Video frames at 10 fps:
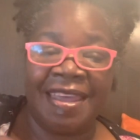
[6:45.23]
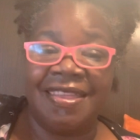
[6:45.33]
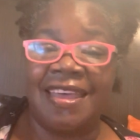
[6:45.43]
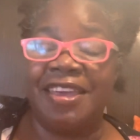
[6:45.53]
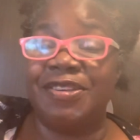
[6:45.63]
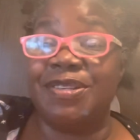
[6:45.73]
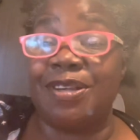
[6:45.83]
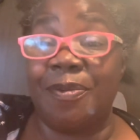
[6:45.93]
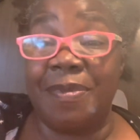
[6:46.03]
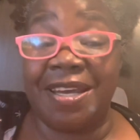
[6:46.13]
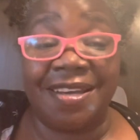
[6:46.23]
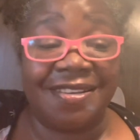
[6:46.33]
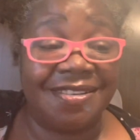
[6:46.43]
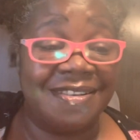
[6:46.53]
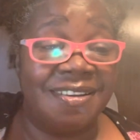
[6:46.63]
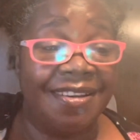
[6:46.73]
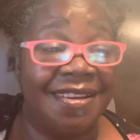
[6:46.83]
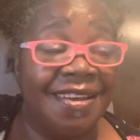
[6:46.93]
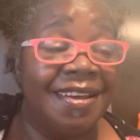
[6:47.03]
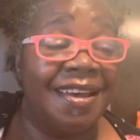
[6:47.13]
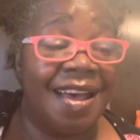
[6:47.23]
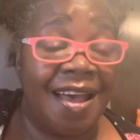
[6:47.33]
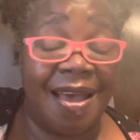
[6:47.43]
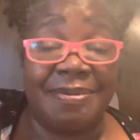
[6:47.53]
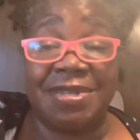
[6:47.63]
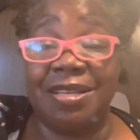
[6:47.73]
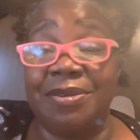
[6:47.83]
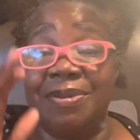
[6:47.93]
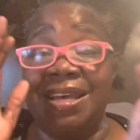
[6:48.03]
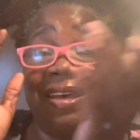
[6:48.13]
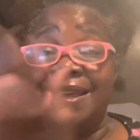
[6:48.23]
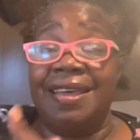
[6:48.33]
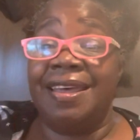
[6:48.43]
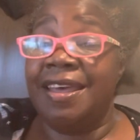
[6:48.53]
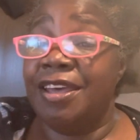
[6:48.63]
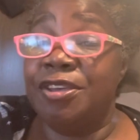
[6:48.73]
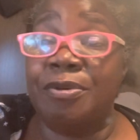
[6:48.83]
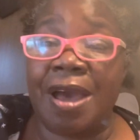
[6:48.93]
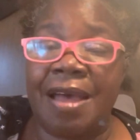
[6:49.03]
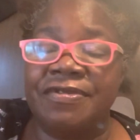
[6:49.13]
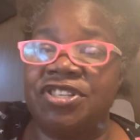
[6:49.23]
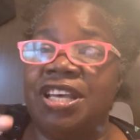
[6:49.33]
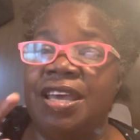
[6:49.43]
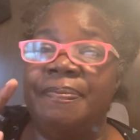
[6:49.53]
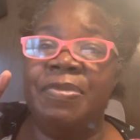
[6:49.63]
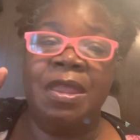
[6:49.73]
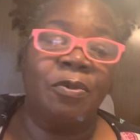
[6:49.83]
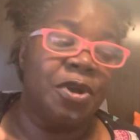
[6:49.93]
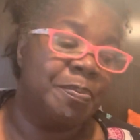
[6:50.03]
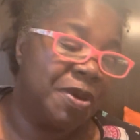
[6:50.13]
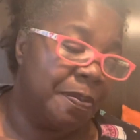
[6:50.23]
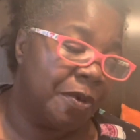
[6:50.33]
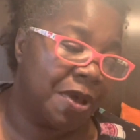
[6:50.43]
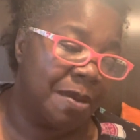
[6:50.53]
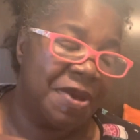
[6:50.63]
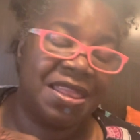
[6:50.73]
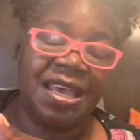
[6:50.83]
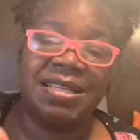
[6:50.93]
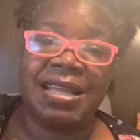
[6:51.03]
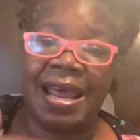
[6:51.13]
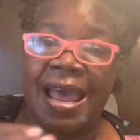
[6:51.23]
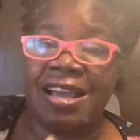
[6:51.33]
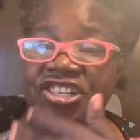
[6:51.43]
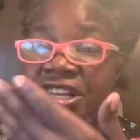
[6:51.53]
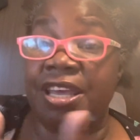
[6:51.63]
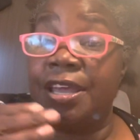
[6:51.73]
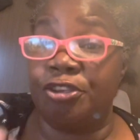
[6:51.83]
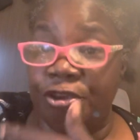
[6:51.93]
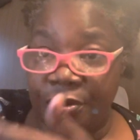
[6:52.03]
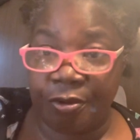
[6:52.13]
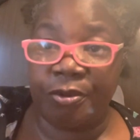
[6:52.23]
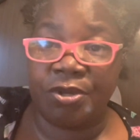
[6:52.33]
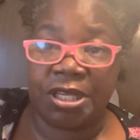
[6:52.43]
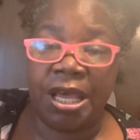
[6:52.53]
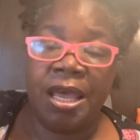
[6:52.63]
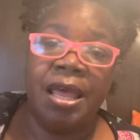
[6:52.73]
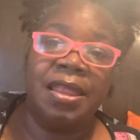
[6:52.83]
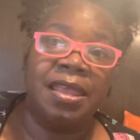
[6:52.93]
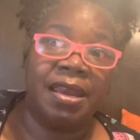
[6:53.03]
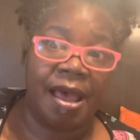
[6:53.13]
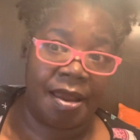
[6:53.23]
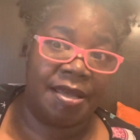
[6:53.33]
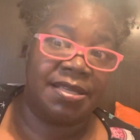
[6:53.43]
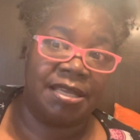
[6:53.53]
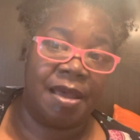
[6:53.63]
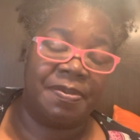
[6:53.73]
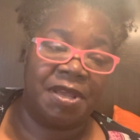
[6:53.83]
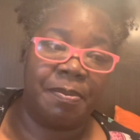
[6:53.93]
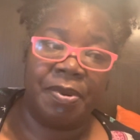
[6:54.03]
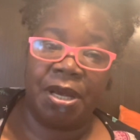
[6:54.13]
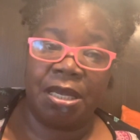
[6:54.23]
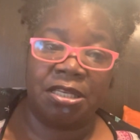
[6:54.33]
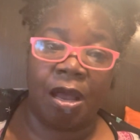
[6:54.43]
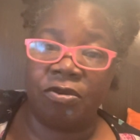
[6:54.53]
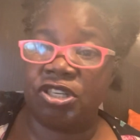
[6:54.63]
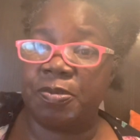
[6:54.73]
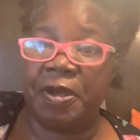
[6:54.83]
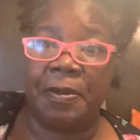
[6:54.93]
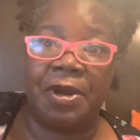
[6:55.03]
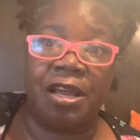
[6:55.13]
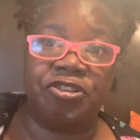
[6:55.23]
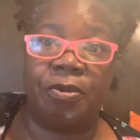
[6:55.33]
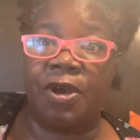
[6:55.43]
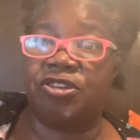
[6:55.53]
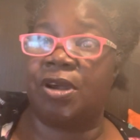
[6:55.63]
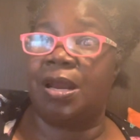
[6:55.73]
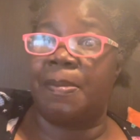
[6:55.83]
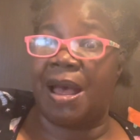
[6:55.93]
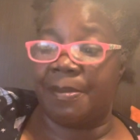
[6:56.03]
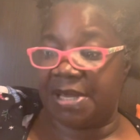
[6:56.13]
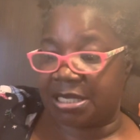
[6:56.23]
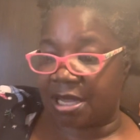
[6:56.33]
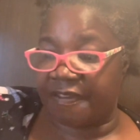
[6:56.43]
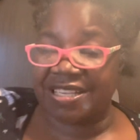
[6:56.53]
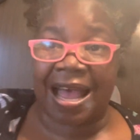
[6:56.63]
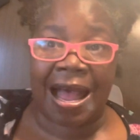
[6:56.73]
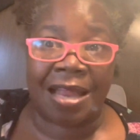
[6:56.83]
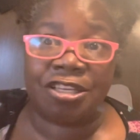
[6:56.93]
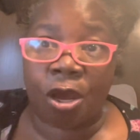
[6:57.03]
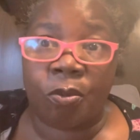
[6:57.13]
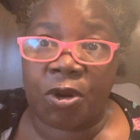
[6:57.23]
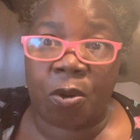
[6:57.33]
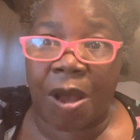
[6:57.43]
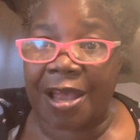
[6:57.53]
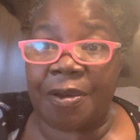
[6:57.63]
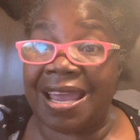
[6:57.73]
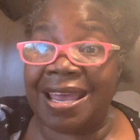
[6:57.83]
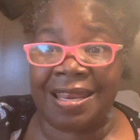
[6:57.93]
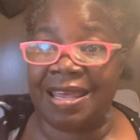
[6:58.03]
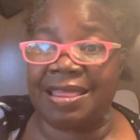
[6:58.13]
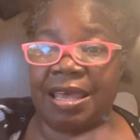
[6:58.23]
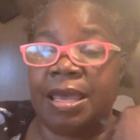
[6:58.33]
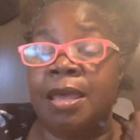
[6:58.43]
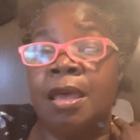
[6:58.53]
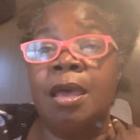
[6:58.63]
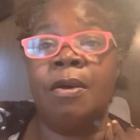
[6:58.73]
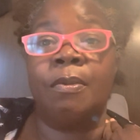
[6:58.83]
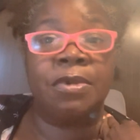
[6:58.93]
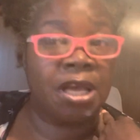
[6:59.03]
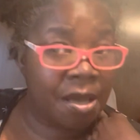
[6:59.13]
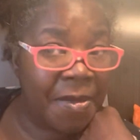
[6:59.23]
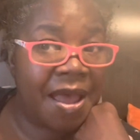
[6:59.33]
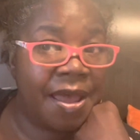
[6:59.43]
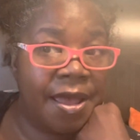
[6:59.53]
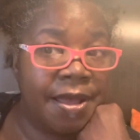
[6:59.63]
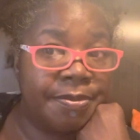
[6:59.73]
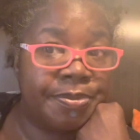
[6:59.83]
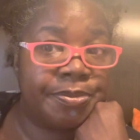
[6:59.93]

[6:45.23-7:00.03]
Thank you so much. I absolutely you got to see, when people get me things that I actually can use, then I'll accept it. But don't just be going out your way trying to buy me stuff because I don't require anything. Look at my head.